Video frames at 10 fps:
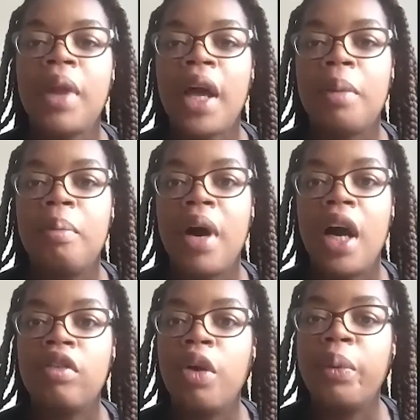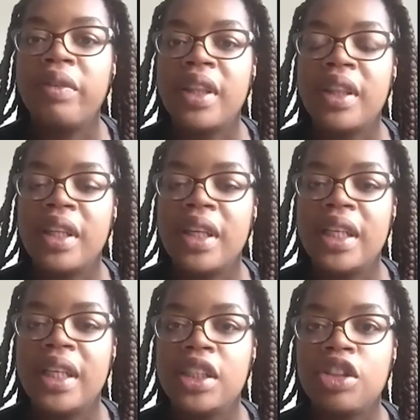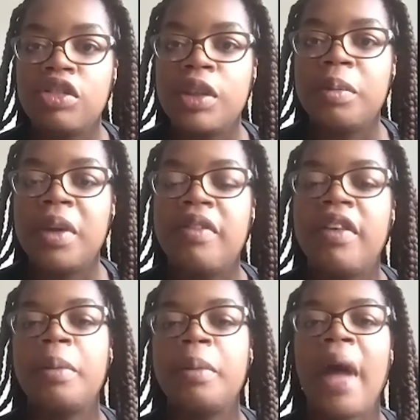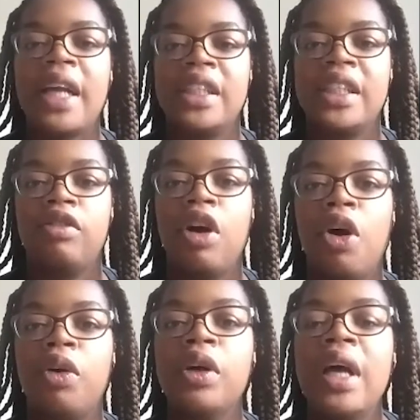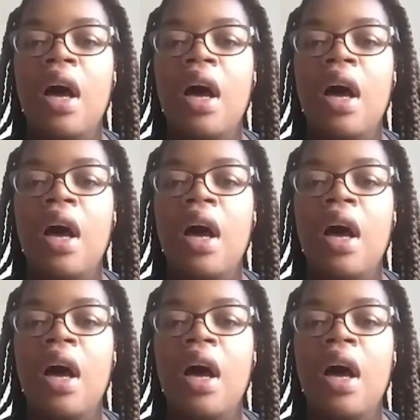like, my role within the industry would be a very backseat role,